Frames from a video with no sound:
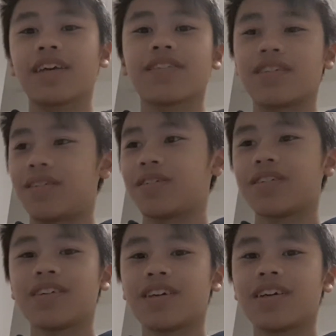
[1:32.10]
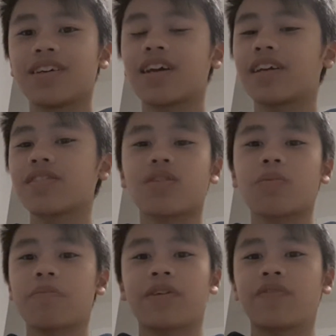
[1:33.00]
I can tell. I can
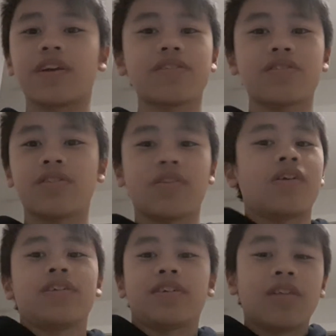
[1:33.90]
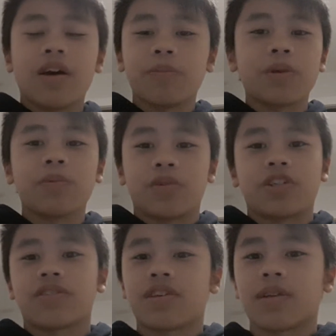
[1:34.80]
tell by my friends there aren't a lot of people
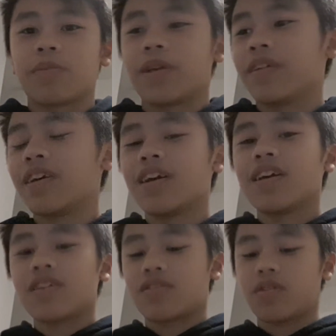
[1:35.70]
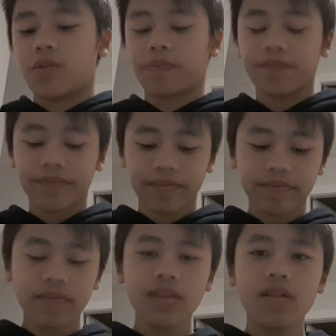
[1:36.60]
just like me. So
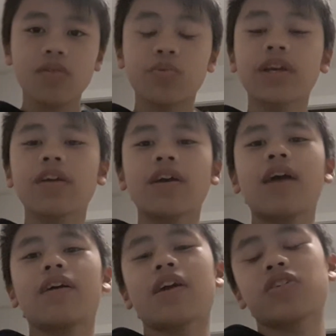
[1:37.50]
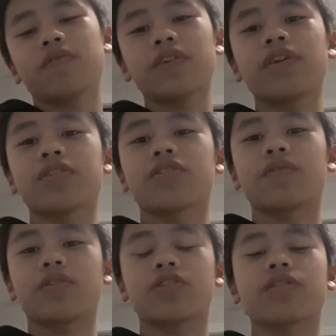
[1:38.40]
we extroverted
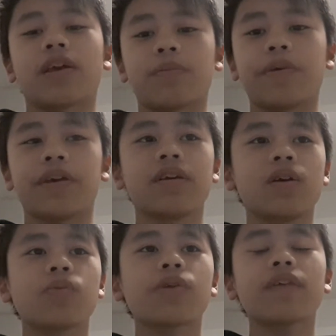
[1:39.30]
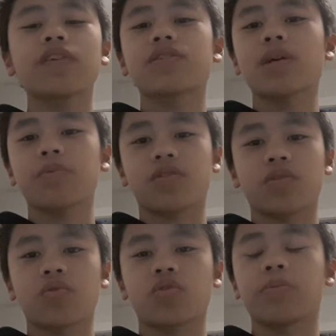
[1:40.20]
introverts like me. We have this type of
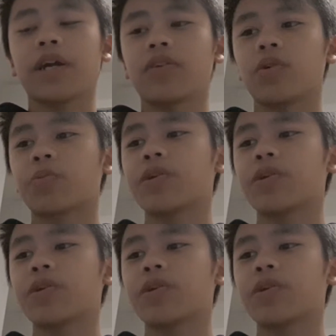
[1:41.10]
social battery.